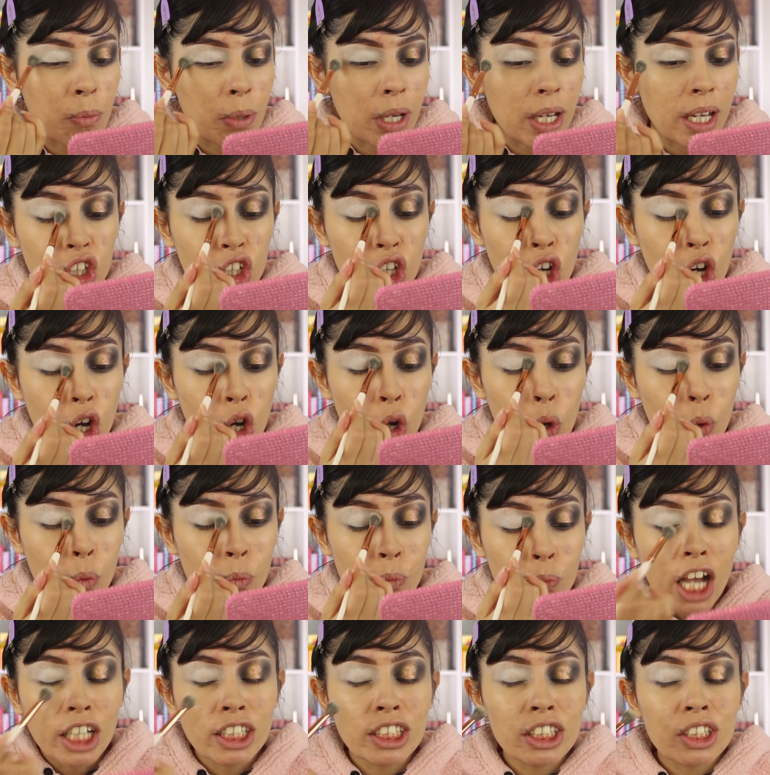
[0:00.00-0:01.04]
But you know,
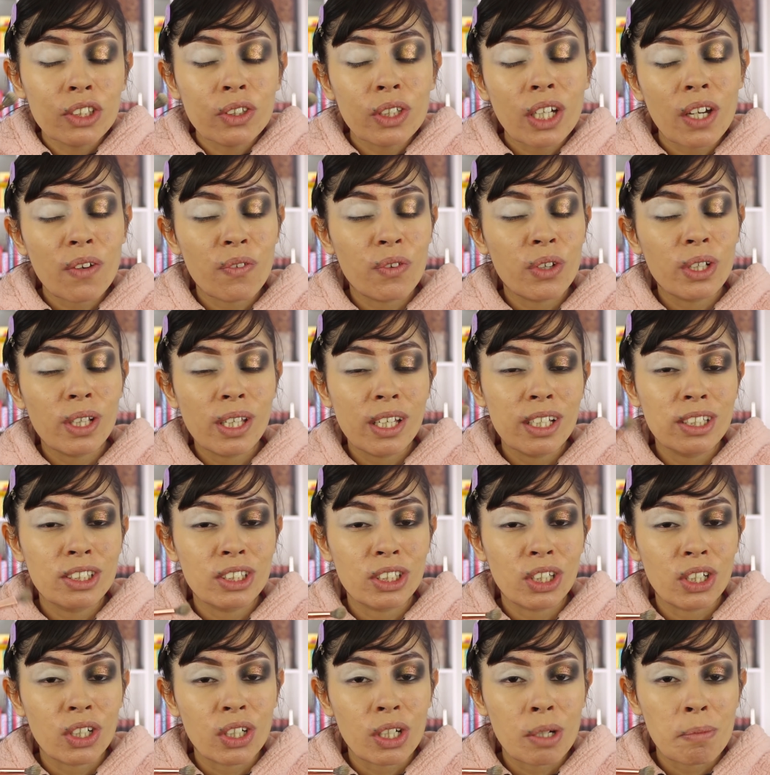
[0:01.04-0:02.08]
I still get really
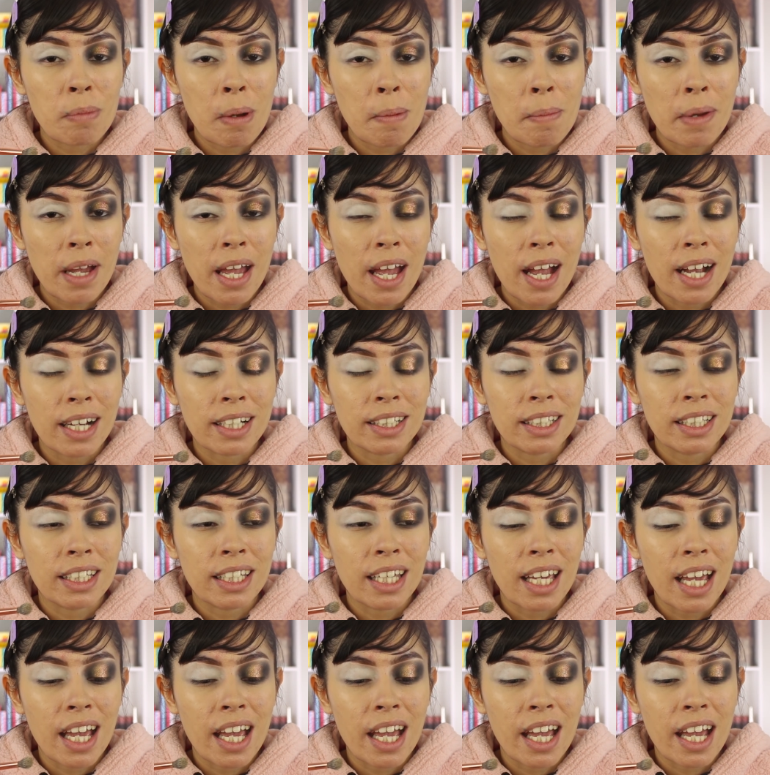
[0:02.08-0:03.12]
insecure about my
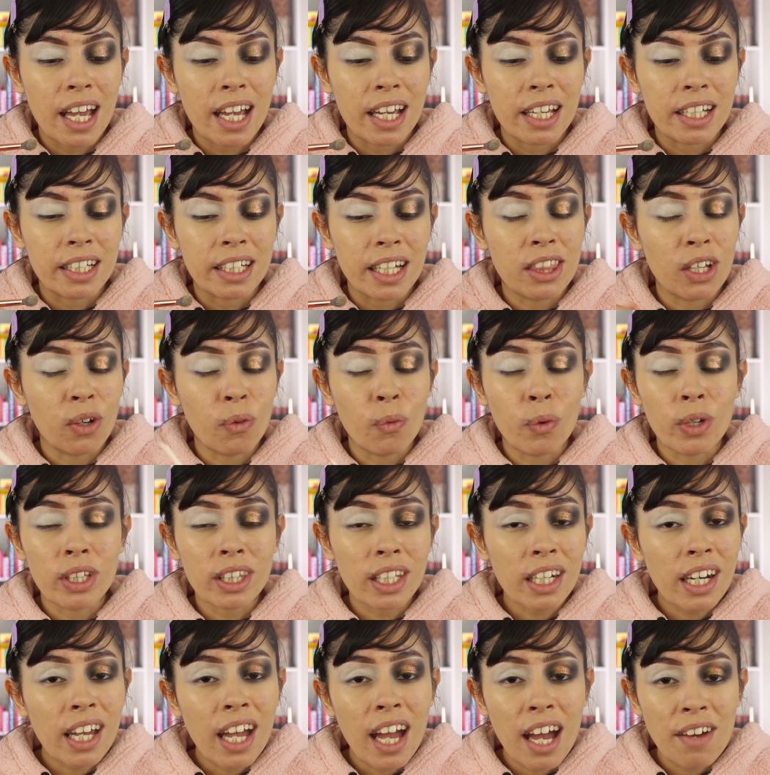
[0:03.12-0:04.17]
acne, and the
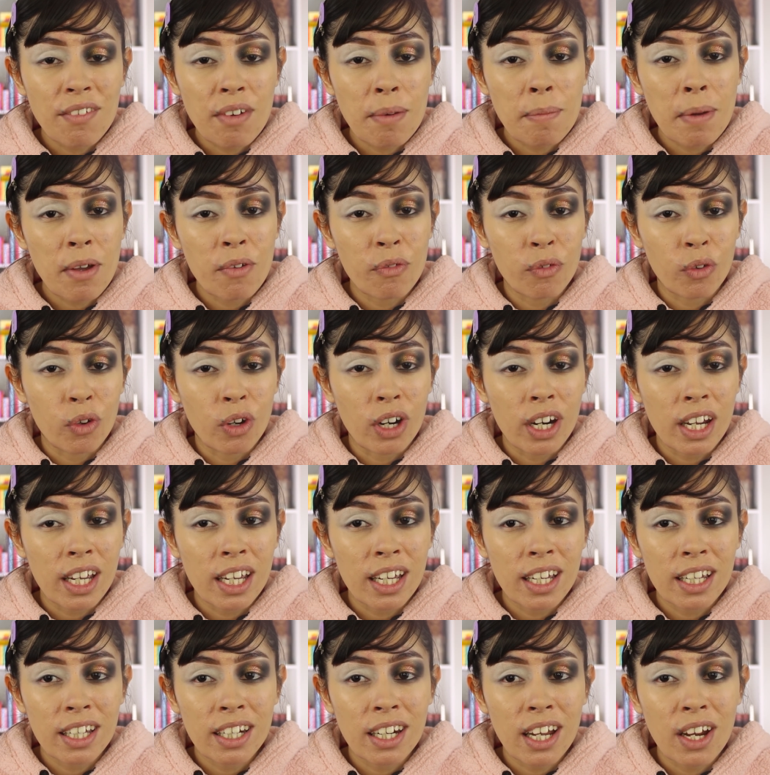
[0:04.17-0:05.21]
one that I have on my
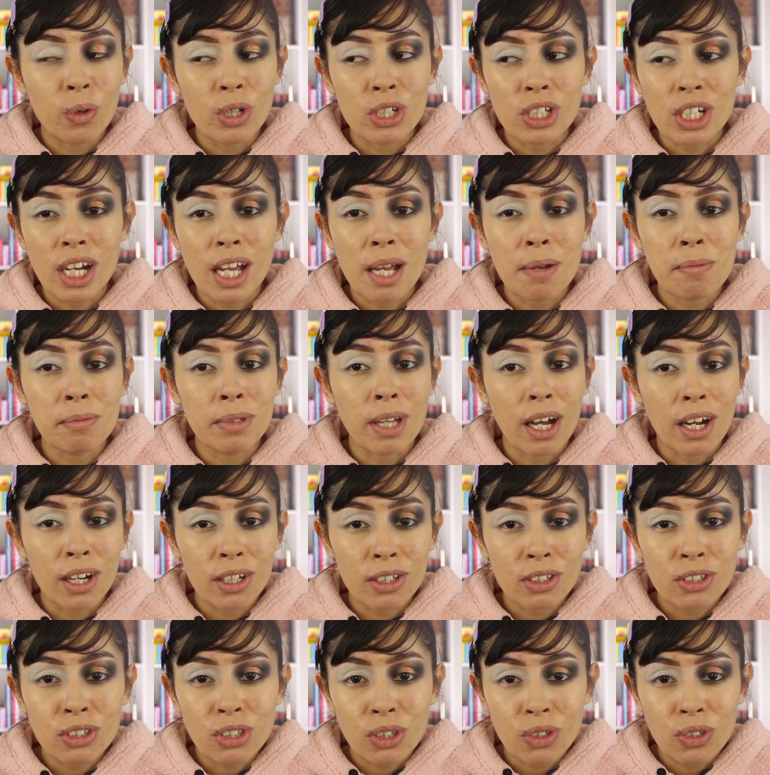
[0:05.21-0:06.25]
forehead, which I am not
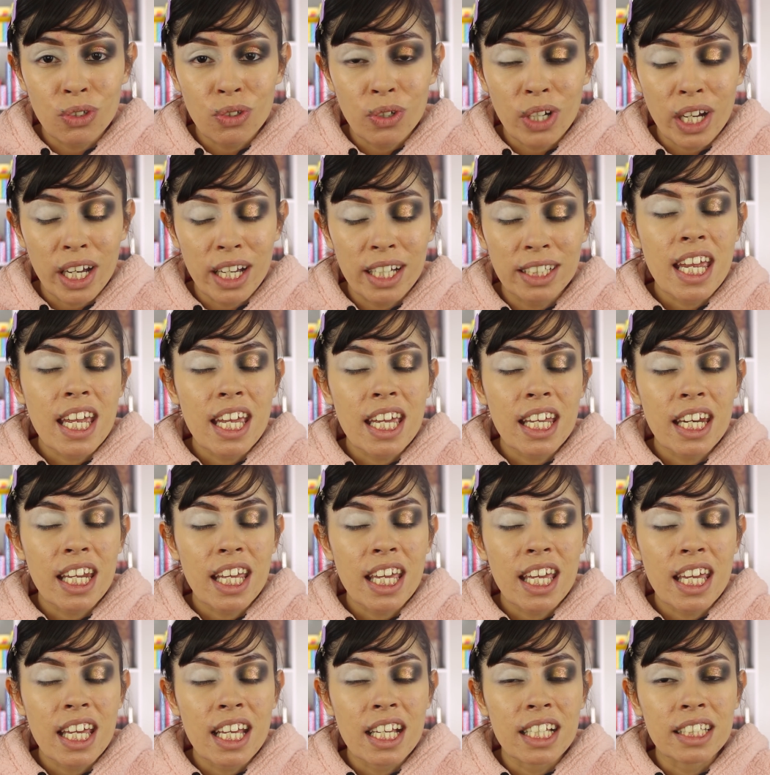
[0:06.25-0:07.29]
going to show you guys, it
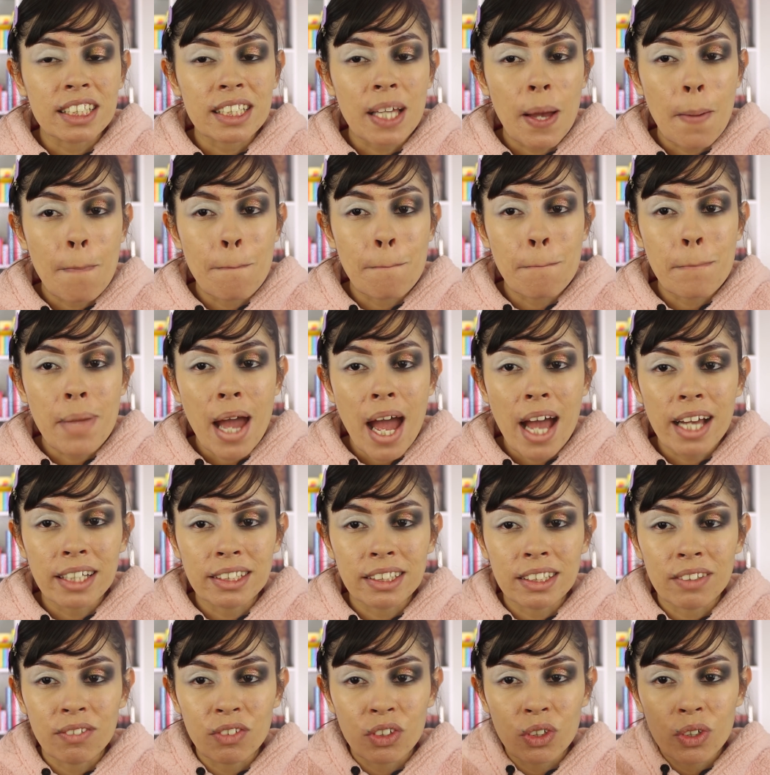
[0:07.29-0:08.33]
is massive.